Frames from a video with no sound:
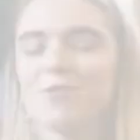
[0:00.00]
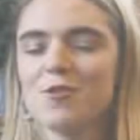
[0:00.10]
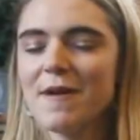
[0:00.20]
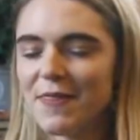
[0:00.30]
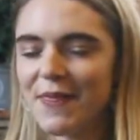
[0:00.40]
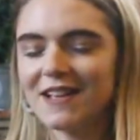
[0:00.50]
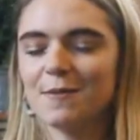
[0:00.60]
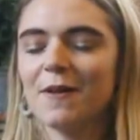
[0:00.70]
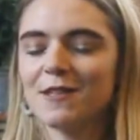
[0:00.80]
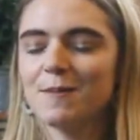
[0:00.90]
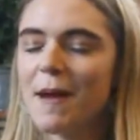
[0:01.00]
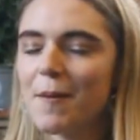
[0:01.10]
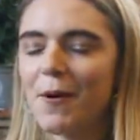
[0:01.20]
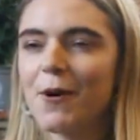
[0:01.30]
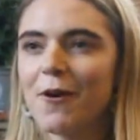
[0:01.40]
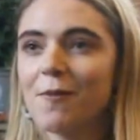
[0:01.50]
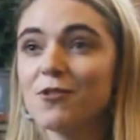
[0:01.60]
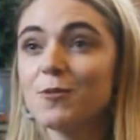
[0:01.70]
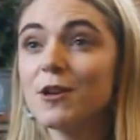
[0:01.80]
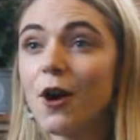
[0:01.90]
One of the main things about the SPEAR programme,
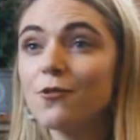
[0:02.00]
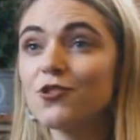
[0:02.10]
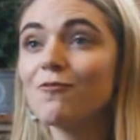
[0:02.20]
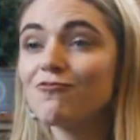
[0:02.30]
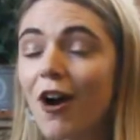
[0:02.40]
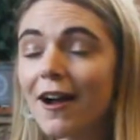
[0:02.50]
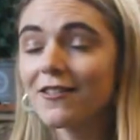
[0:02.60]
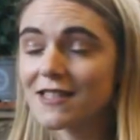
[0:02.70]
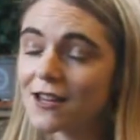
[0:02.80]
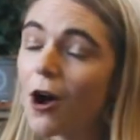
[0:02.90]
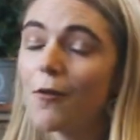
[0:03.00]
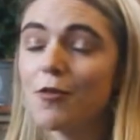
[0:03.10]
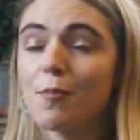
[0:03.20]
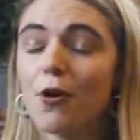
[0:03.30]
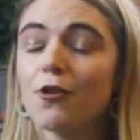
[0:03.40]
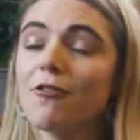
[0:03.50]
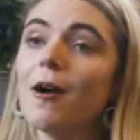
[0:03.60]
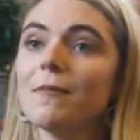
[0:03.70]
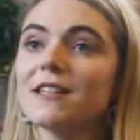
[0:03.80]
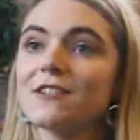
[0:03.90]
which we coach on right at the start of the
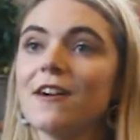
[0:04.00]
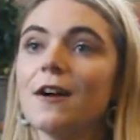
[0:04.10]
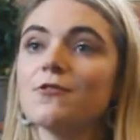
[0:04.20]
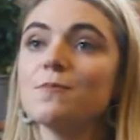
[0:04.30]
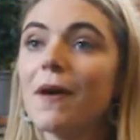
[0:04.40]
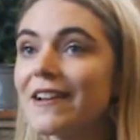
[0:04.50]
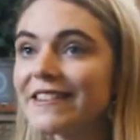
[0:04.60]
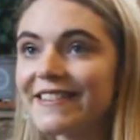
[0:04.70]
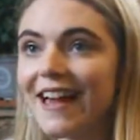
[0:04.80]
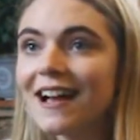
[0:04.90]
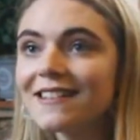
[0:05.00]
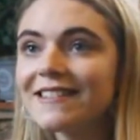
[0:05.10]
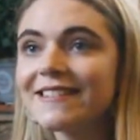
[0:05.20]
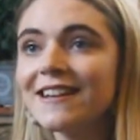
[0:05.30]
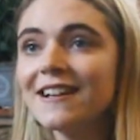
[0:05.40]
programme, is around mindsets.